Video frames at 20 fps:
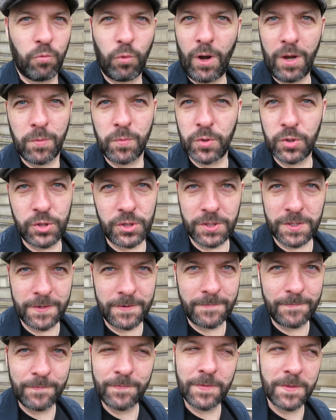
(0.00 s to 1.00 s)
Why would you?
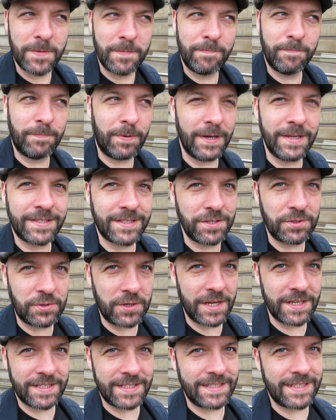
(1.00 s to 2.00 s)
But it's
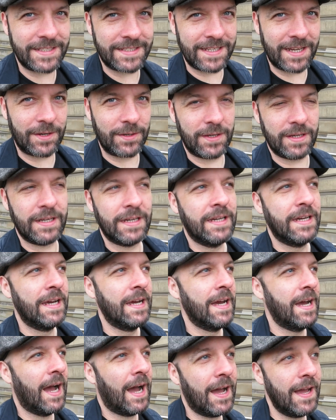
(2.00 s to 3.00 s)
interesting to tell you.
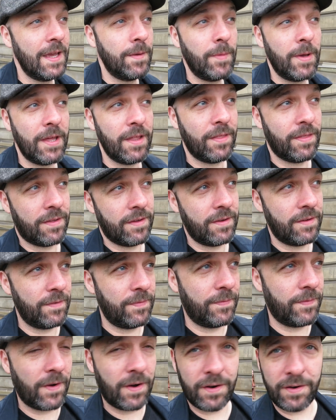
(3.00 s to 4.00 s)
I am at the
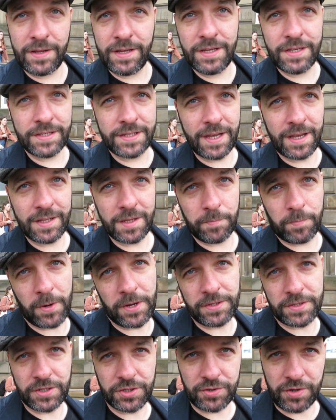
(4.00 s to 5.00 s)
far east end of
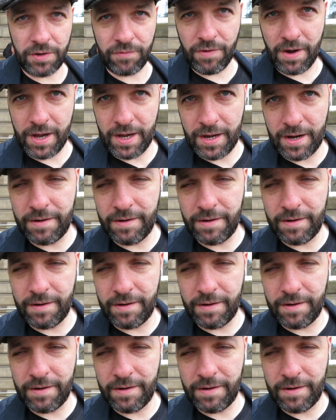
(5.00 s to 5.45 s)
Princes Street right